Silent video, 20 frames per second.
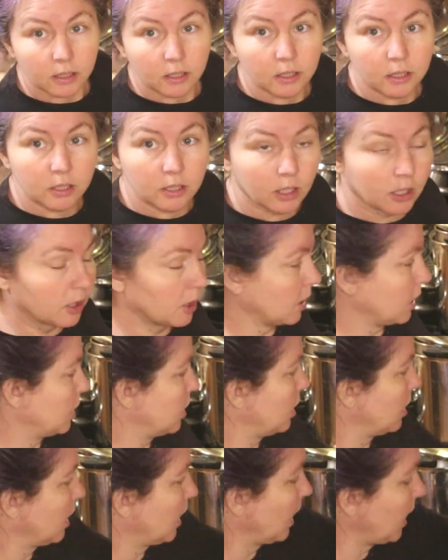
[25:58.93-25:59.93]
So you're gonna
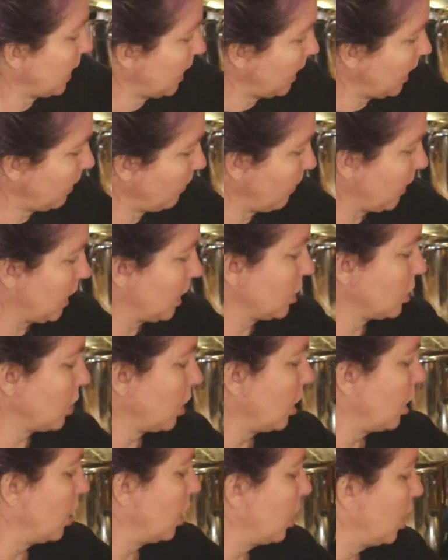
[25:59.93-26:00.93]
do the honey when it's
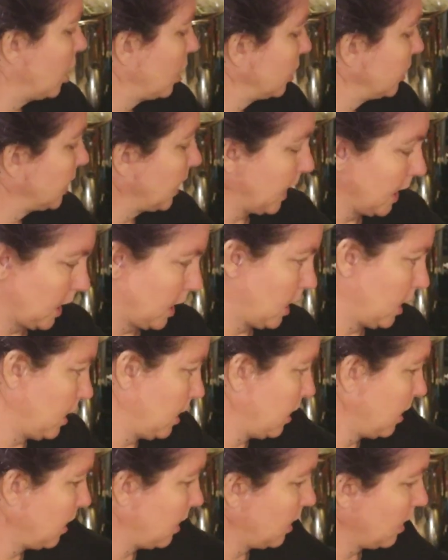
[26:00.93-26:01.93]
all done.